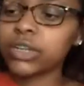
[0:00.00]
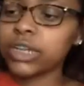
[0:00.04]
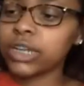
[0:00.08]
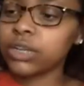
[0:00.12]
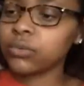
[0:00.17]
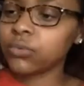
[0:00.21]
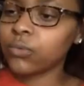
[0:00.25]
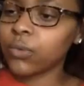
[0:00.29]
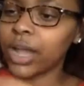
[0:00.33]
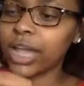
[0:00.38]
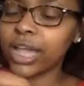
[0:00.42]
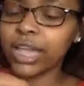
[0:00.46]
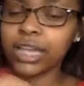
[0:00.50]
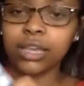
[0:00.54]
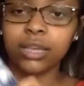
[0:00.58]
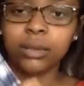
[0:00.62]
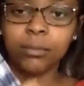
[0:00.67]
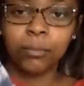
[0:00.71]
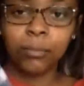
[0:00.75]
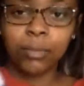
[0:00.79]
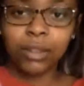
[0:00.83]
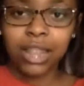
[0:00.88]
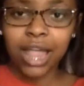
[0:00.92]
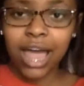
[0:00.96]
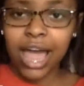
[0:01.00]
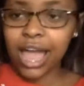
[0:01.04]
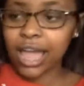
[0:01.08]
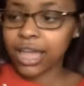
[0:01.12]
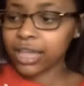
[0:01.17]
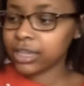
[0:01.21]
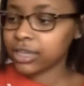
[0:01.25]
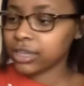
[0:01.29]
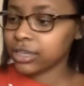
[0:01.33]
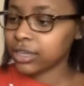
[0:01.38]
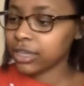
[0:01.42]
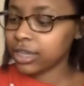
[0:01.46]
and white and
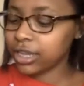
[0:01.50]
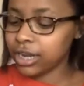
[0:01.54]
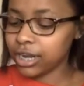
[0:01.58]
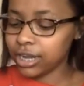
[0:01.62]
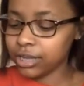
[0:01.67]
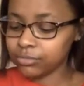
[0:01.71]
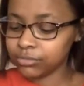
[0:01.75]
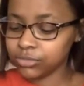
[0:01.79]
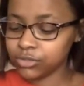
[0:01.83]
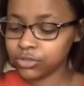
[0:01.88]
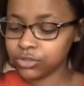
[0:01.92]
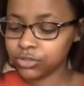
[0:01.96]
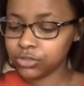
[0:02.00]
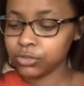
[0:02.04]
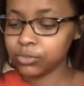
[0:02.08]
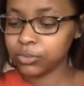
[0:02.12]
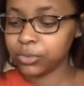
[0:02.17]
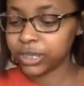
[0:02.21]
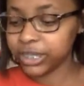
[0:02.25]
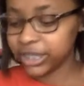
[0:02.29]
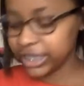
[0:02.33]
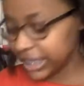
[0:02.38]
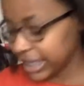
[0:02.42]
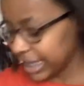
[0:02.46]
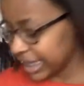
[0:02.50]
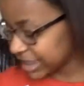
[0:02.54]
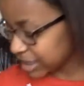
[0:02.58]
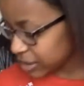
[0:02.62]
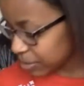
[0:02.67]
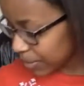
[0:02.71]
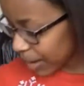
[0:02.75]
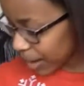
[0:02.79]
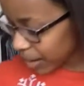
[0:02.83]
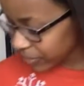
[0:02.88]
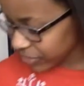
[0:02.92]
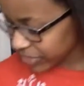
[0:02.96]
black, and I'm super geeked
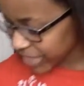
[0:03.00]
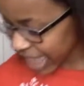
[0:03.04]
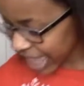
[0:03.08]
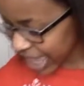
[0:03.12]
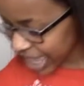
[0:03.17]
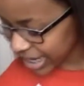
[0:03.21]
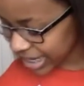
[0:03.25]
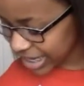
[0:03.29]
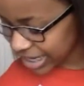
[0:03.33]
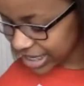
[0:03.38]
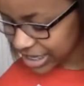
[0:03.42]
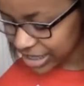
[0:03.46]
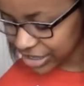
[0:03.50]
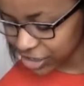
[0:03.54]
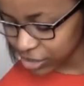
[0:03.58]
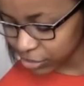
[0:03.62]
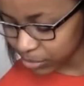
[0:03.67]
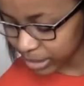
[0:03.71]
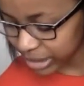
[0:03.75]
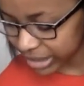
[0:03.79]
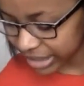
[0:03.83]
about that. Super